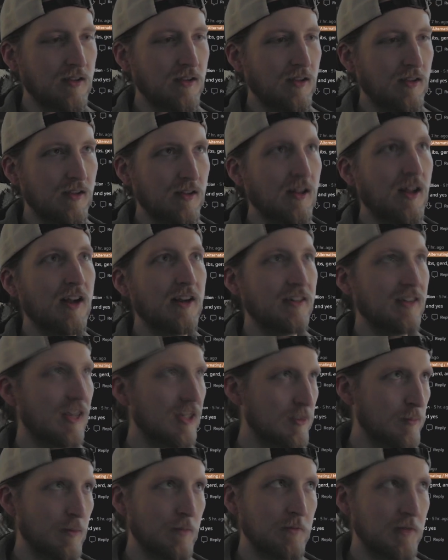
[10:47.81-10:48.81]
lot of
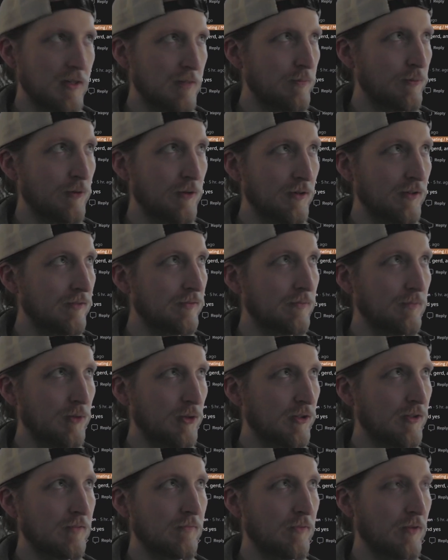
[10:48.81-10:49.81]
desperate people
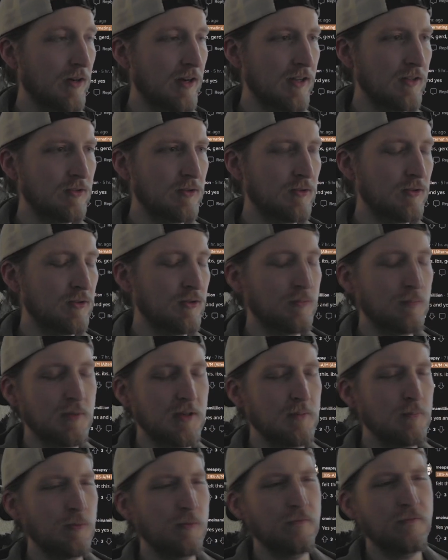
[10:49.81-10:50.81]
looking for answers. As
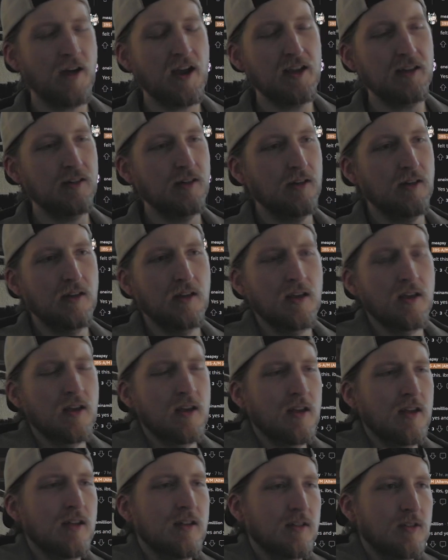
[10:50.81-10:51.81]
people fighting
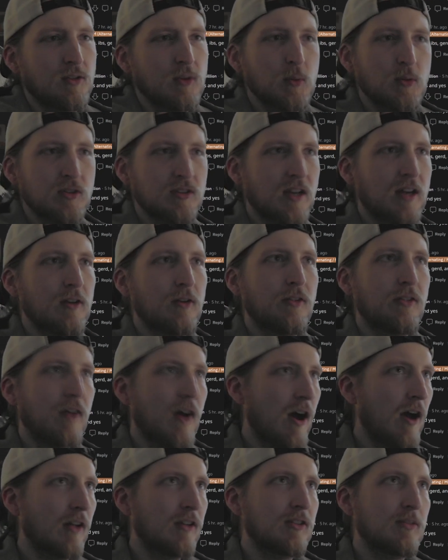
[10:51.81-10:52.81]
suicidal
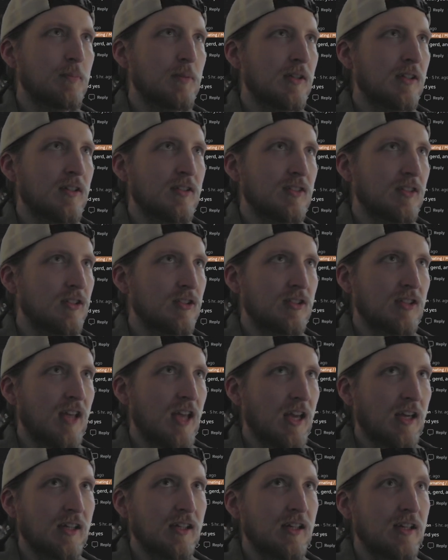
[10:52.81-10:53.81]
thoughts because they just
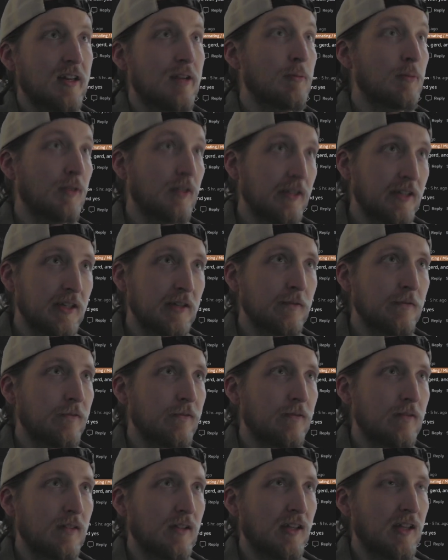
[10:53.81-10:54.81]
can't get any relief.
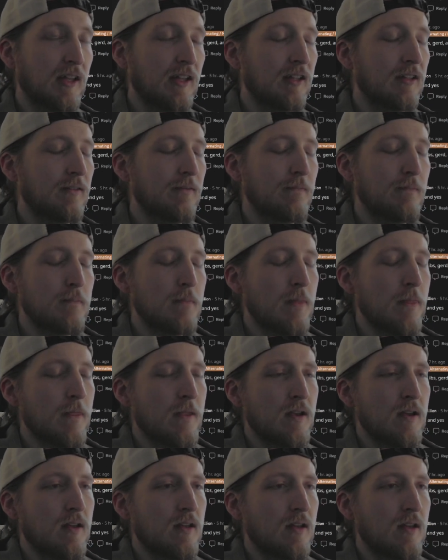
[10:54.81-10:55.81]

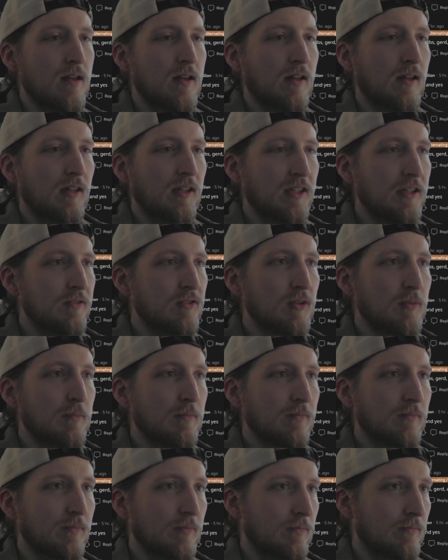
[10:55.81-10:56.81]
Leaves
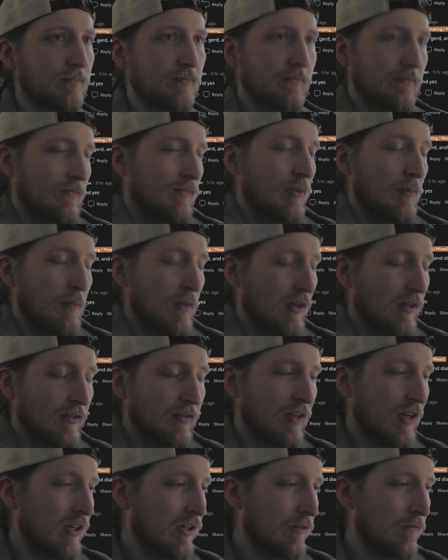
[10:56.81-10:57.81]
them
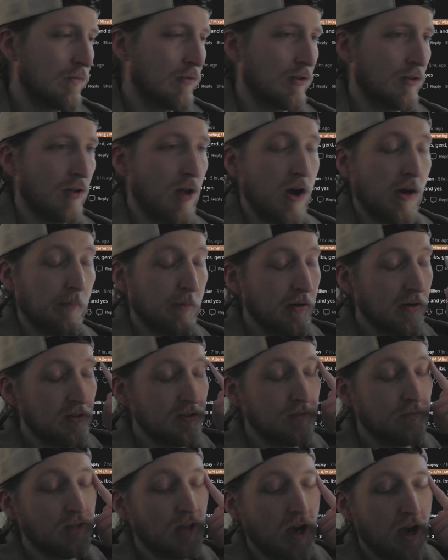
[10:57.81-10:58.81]
debilitated for long periods
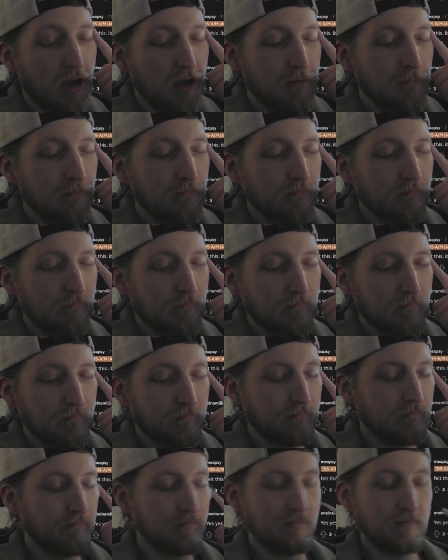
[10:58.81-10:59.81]
of time.
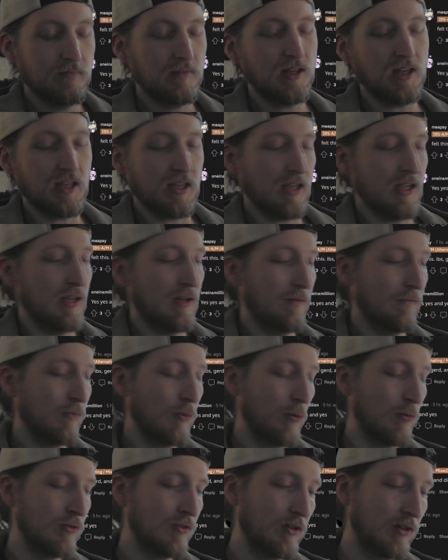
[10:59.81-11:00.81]
And of
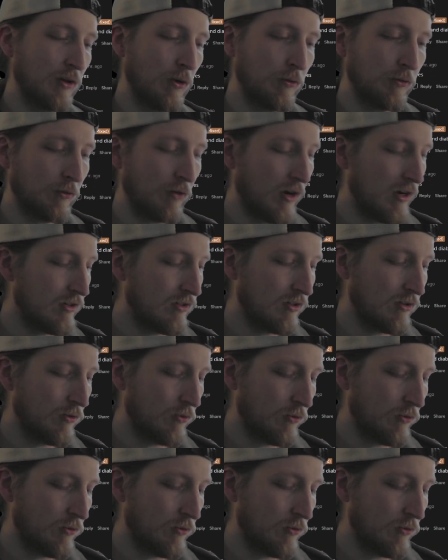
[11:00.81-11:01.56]
course, they're going crazy the whole